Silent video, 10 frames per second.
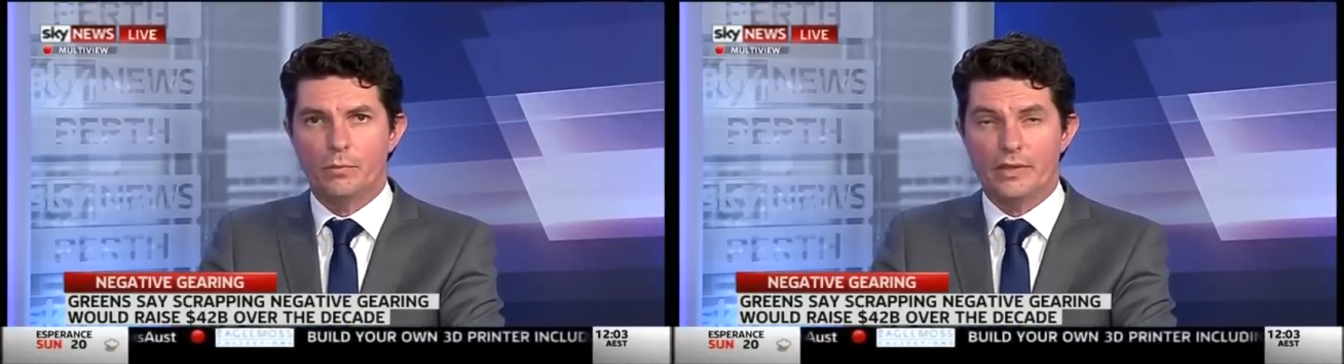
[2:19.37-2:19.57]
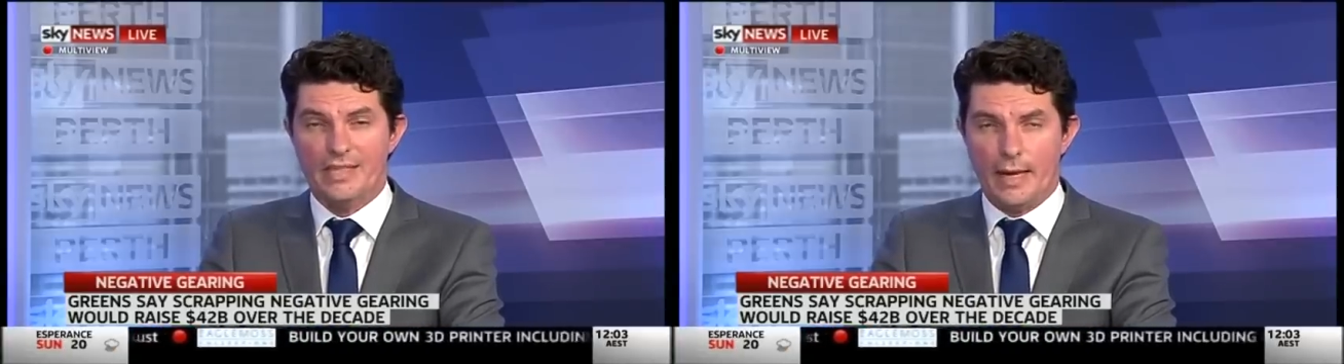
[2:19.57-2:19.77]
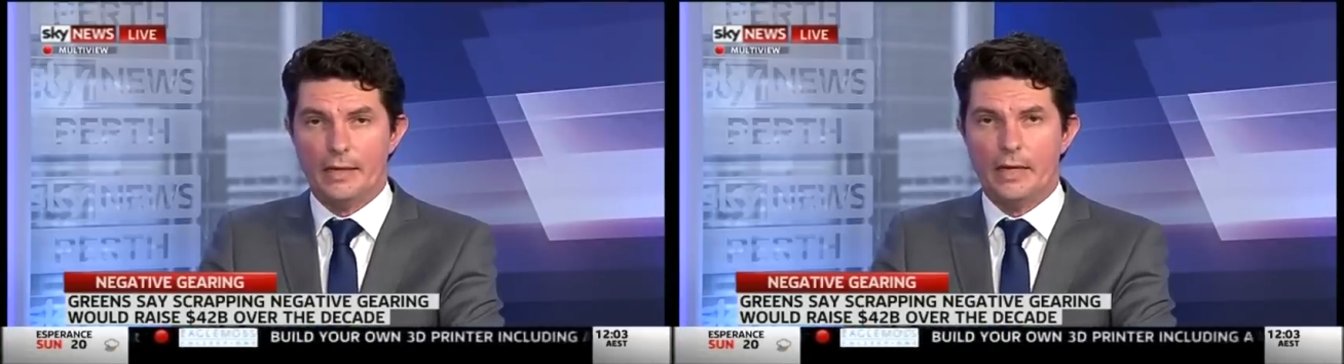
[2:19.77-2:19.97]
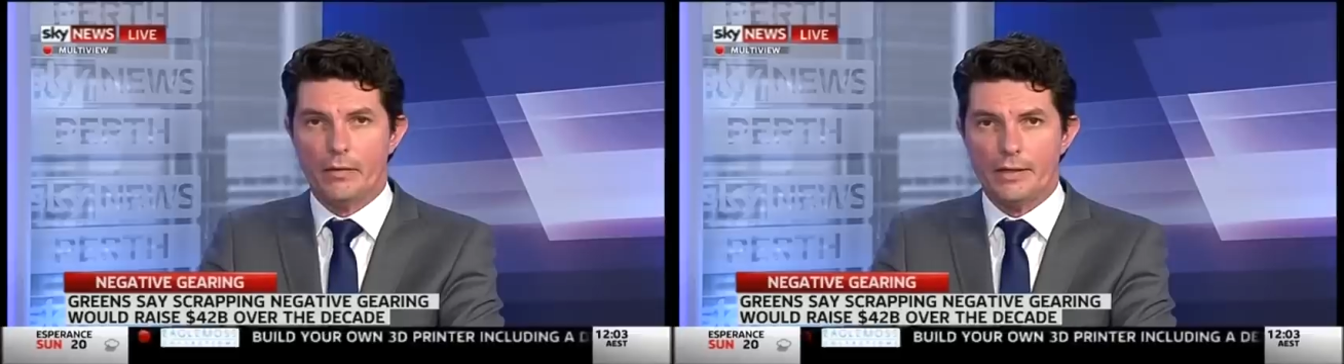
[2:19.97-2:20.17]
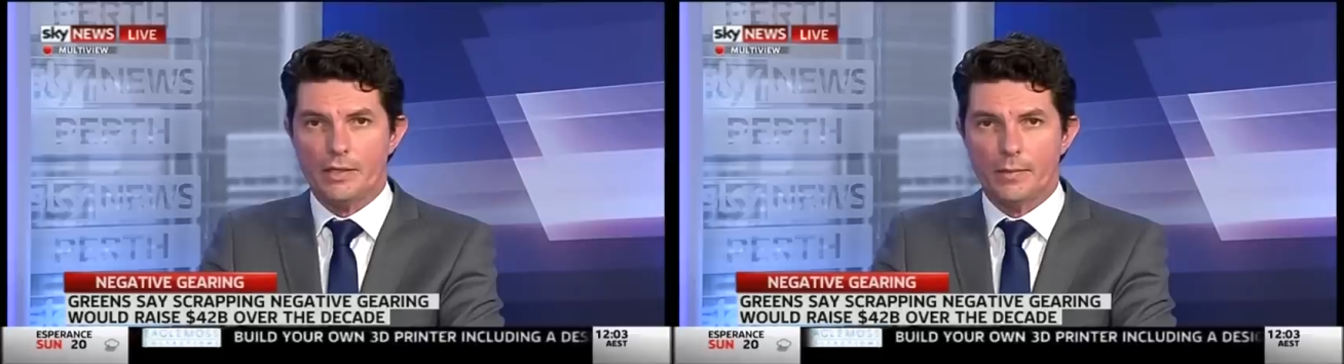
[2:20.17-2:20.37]
10-year
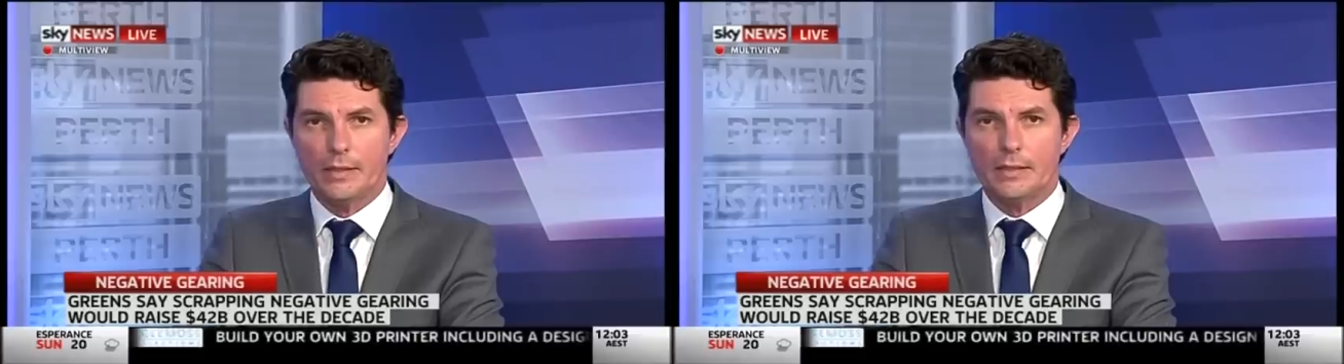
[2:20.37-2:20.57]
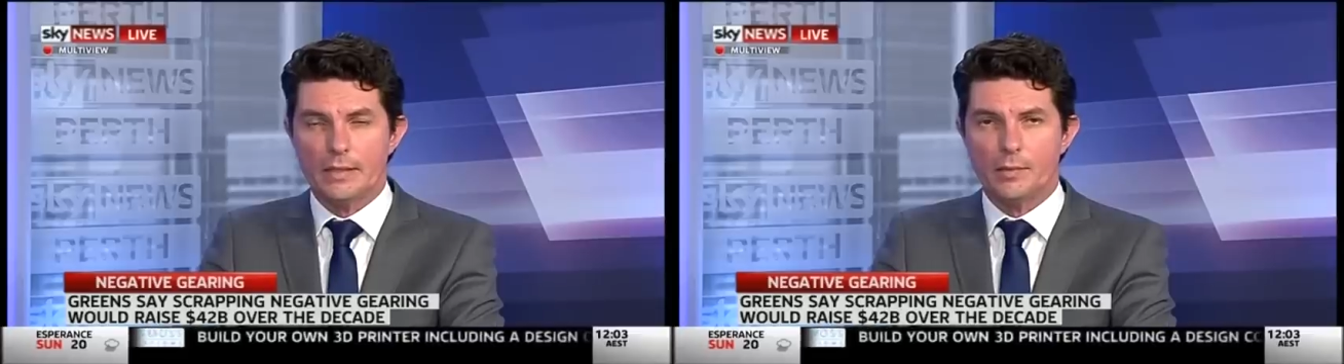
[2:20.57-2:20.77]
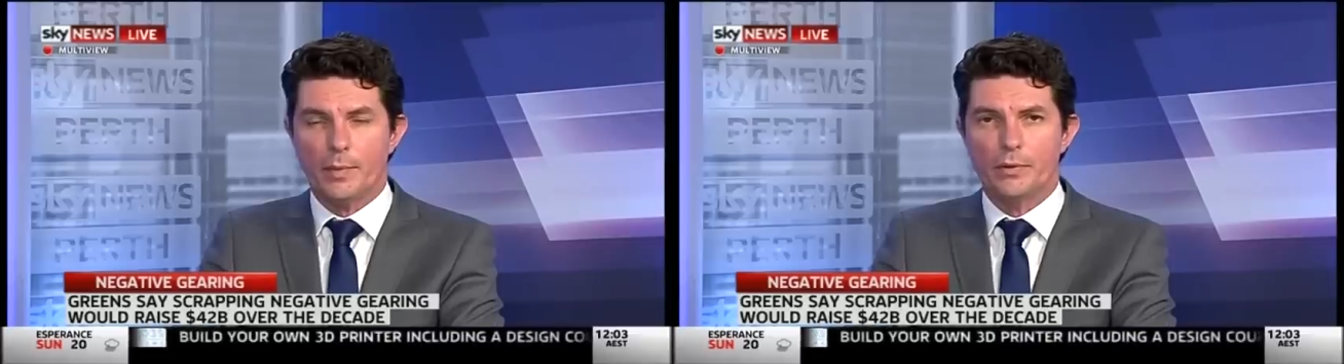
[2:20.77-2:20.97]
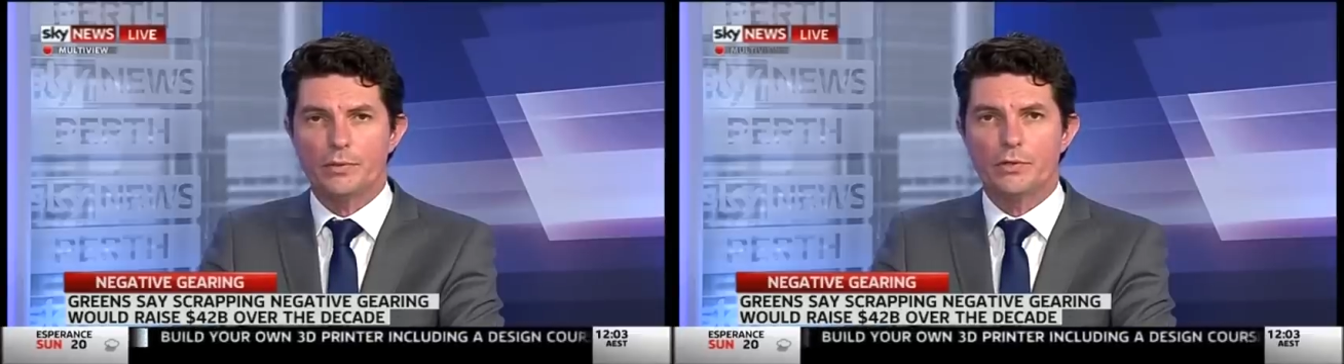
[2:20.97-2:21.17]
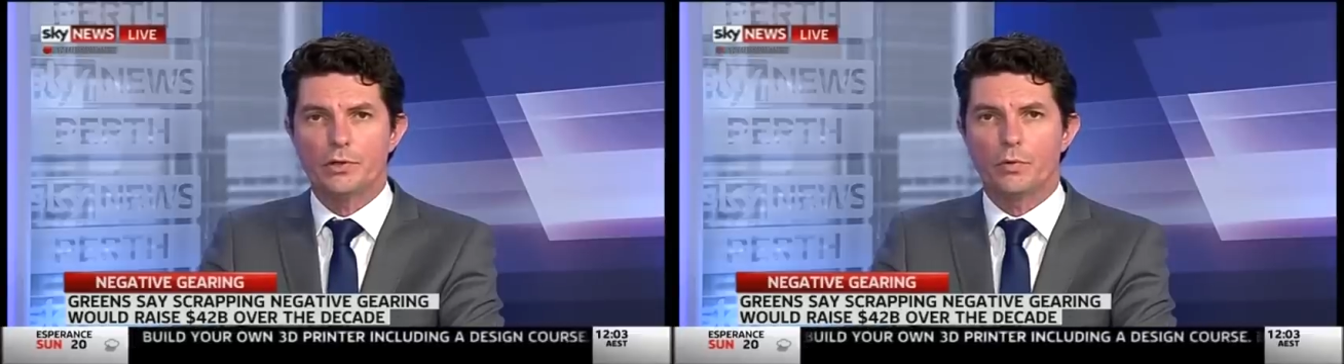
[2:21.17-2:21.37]
estimates as opposed
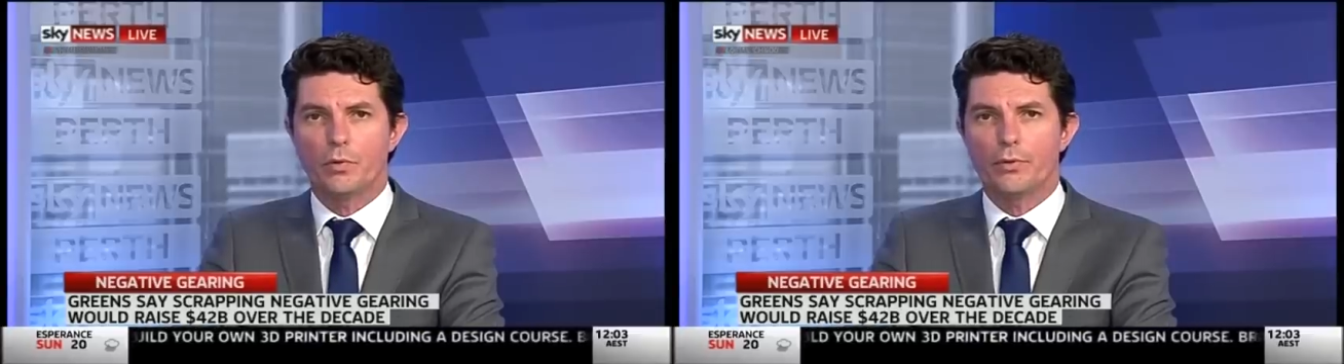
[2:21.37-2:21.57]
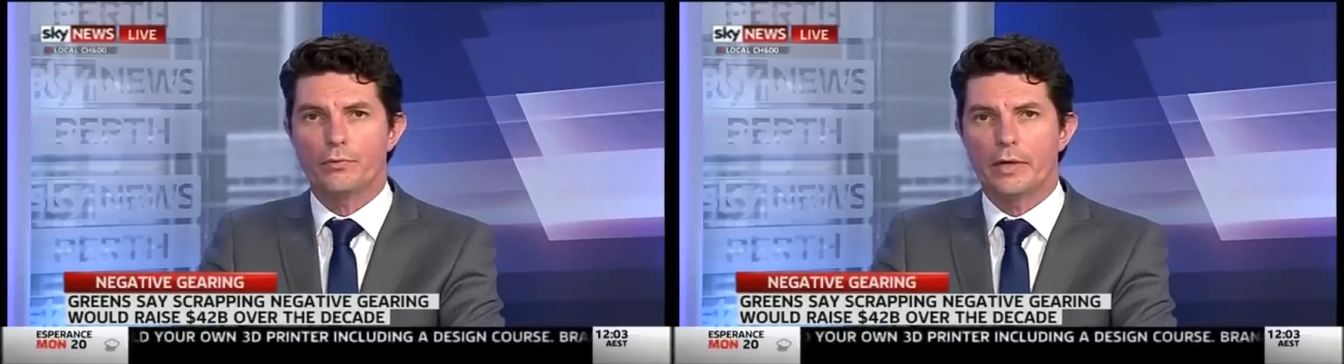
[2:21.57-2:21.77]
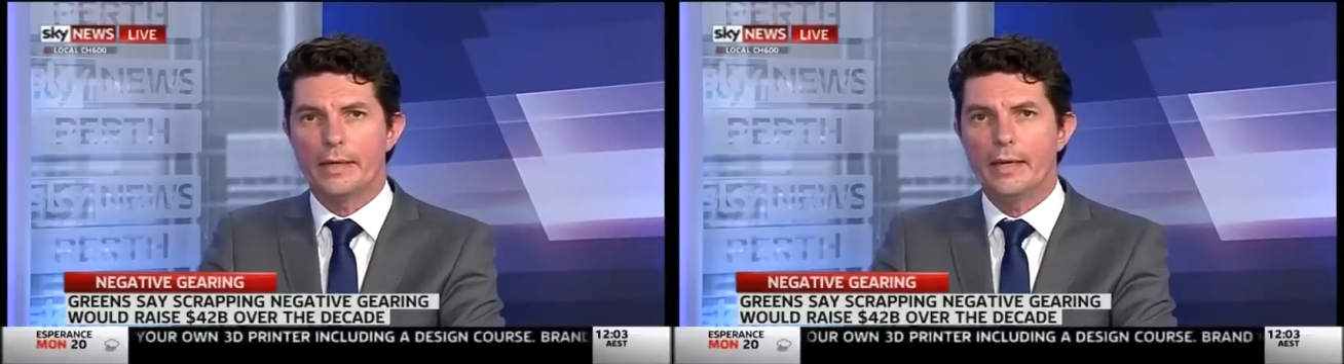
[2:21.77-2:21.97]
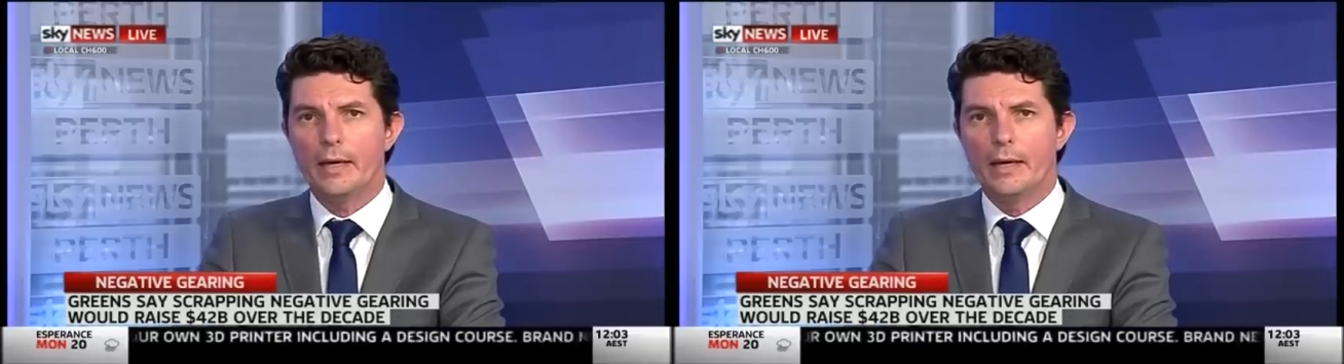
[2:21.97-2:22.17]
to 2 or 3.